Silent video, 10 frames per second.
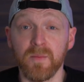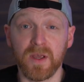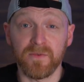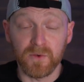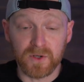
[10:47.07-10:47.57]

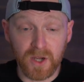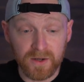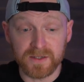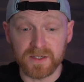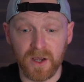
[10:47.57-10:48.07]
But if you're
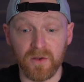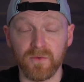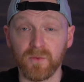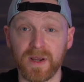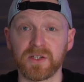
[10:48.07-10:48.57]
going to go
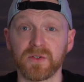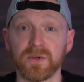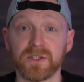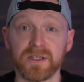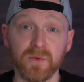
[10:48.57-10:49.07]
for RAID
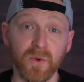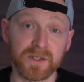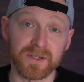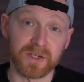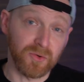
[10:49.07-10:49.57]
storage and you
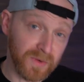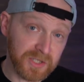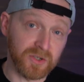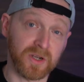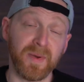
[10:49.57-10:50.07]
want to
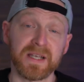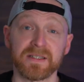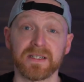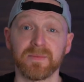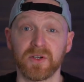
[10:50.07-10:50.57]
increase your
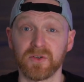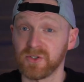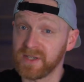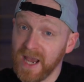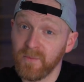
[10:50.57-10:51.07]
capacity because
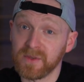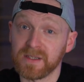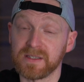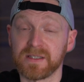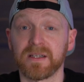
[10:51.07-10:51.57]
you can with
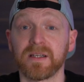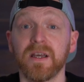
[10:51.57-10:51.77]
this thing,